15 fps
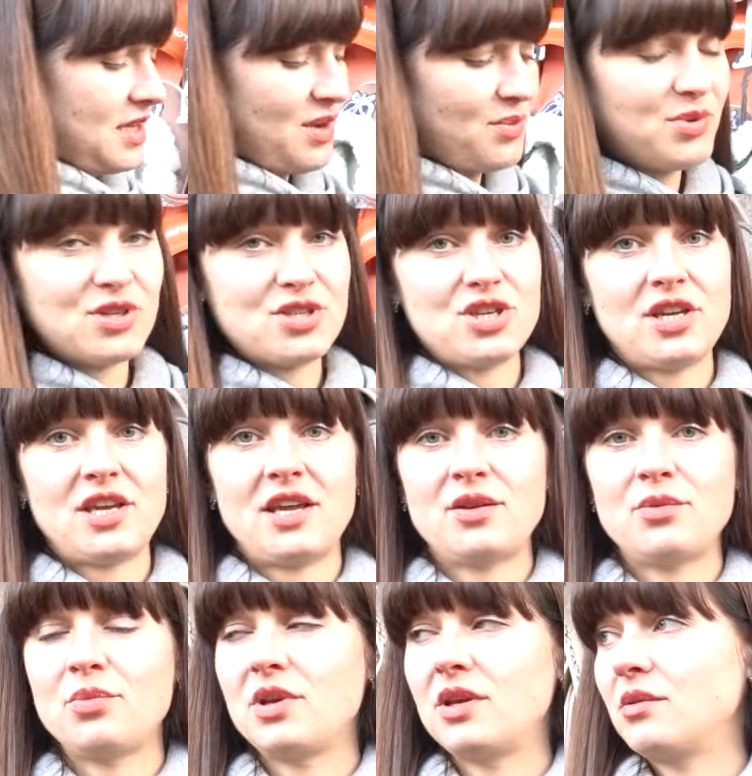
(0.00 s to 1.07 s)
temperature
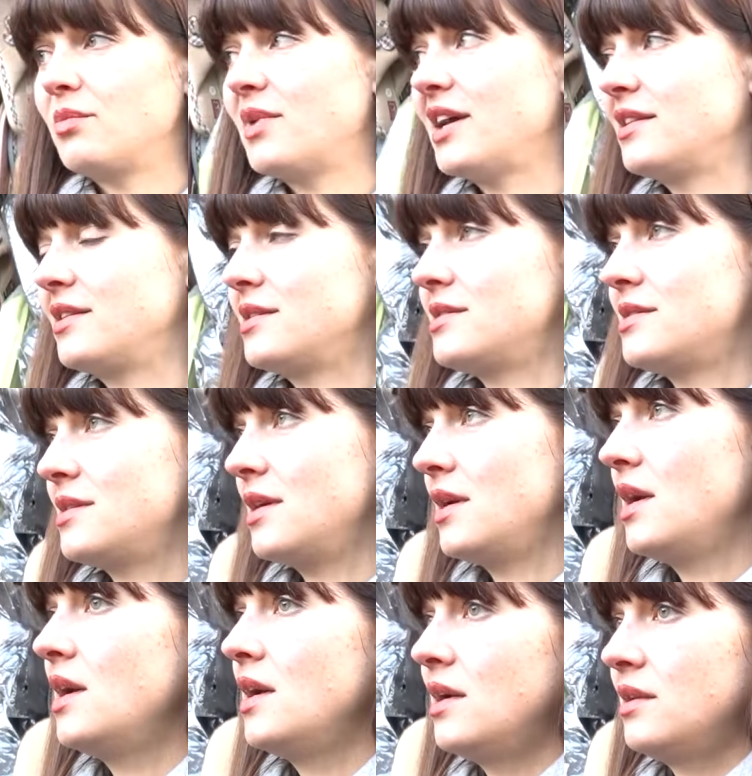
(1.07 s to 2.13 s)
can be minus
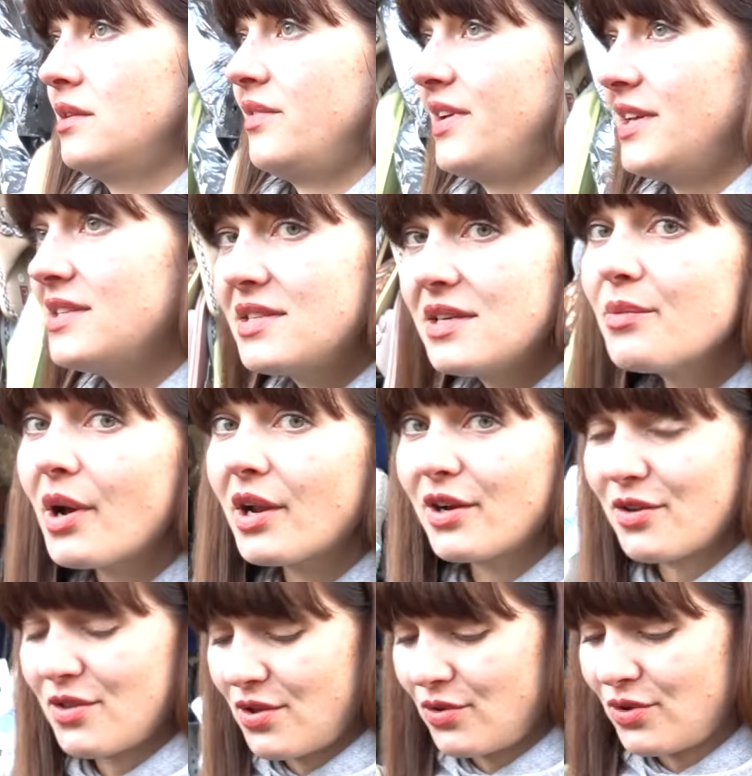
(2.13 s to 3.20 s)
20,
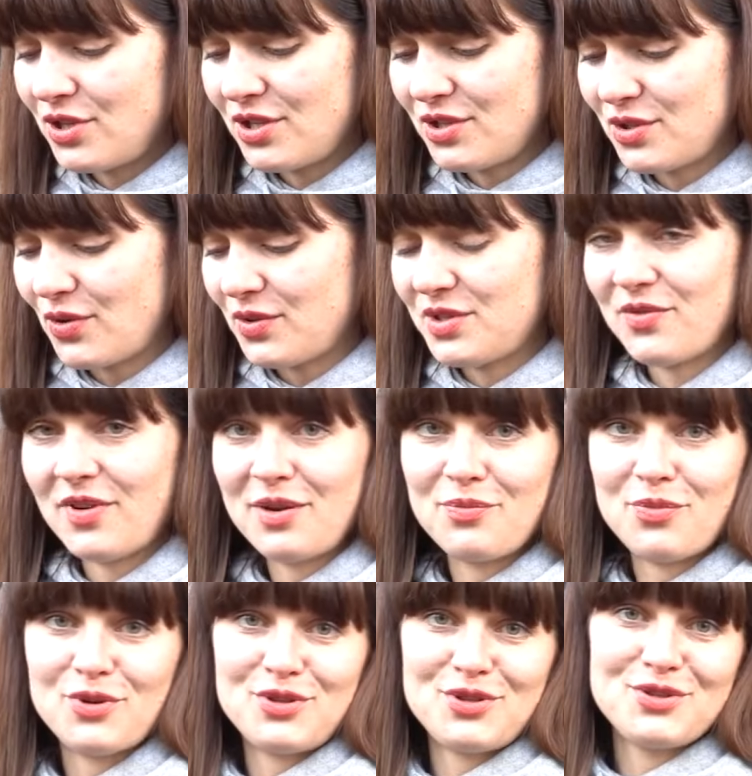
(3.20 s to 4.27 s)
minus 30, so it's very
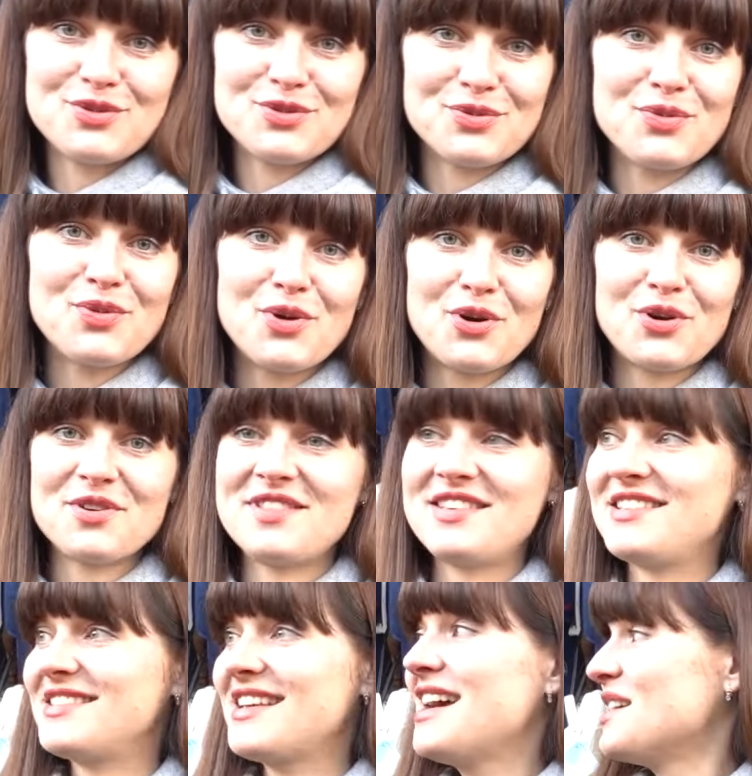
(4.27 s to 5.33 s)
important to wear
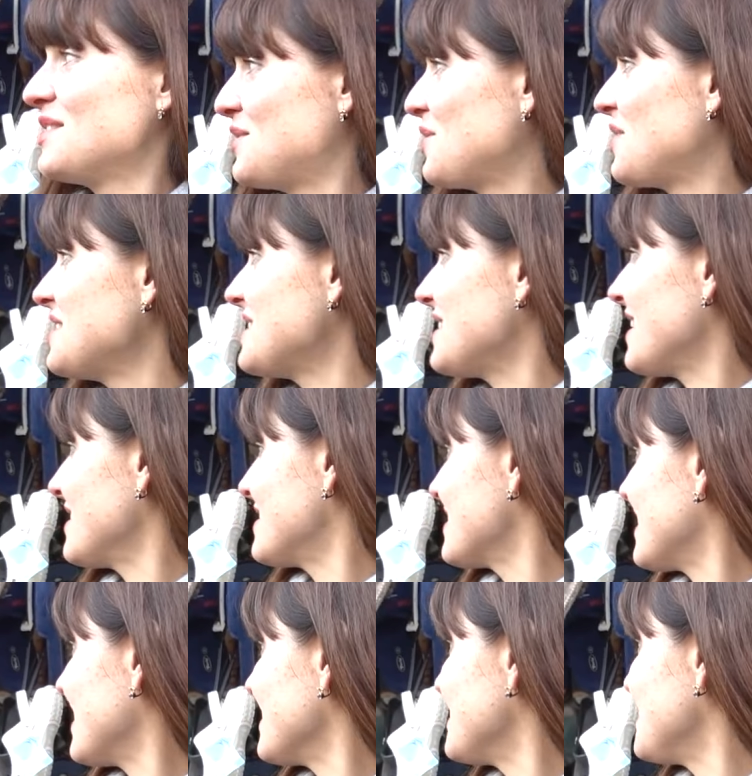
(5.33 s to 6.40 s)
this. So guys, let's
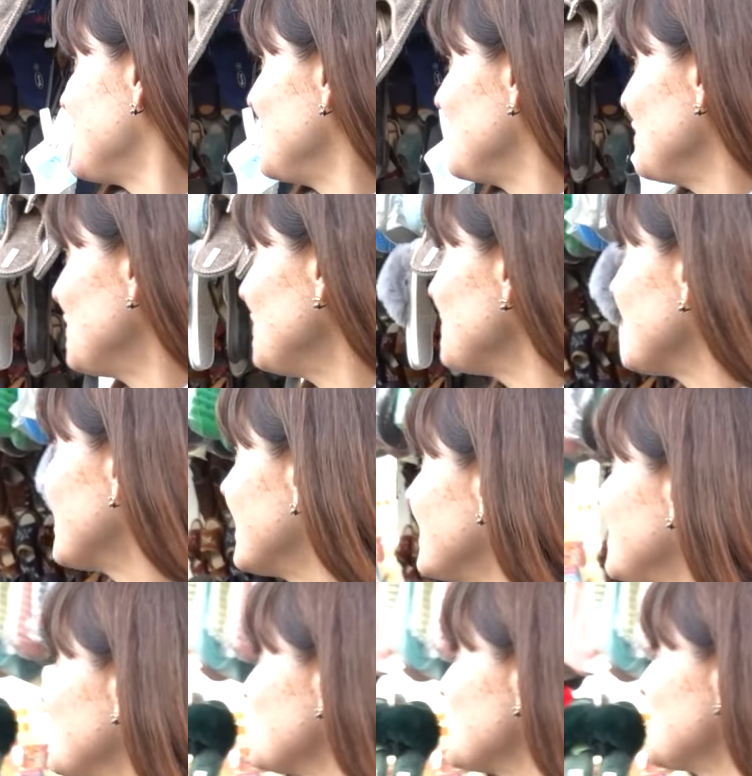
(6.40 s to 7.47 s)
continue and to